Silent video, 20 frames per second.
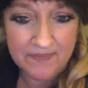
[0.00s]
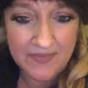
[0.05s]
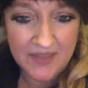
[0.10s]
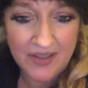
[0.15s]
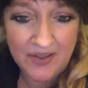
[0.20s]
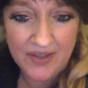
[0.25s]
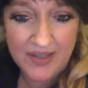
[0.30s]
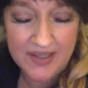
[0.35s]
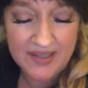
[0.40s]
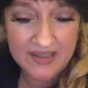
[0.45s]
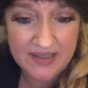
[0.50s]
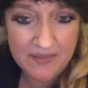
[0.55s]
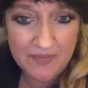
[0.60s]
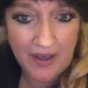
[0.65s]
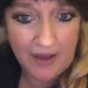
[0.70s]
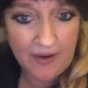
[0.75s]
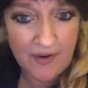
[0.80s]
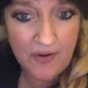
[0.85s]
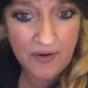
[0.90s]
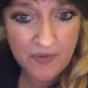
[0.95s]
get some
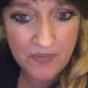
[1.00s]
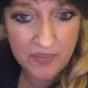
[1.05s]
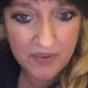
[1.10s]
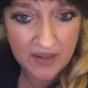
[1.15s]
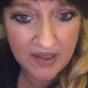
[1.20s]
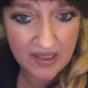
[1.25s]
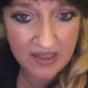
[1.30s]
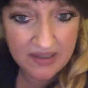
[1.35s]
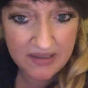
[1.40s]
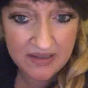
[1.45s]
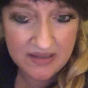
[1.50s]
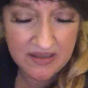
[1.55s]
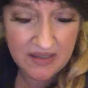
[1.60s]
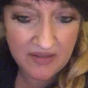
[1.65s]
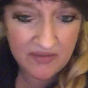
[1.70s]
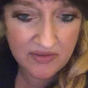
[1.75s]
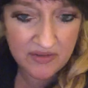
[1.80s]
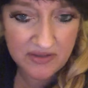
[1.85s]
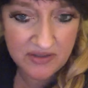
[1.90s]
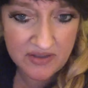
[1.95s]
help. Like, it's
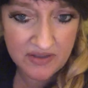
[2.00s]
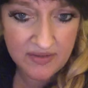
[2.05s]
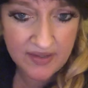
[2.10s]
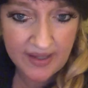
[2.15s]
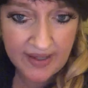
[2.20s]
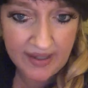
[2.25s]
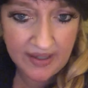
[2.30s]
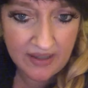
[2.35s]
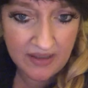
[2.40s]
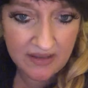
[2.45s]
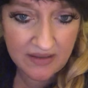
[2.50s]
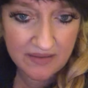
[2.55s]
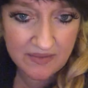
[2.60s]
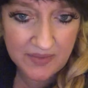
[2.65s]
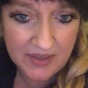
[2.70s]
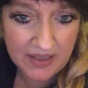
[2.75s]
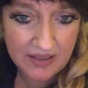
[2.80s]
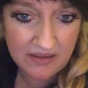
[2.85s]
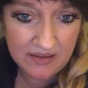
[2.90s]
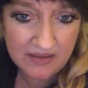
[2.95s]
never too late. I
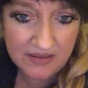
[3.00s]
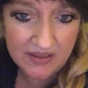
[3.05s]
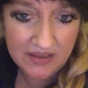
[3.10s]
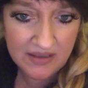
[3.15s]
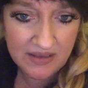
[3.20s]
mean,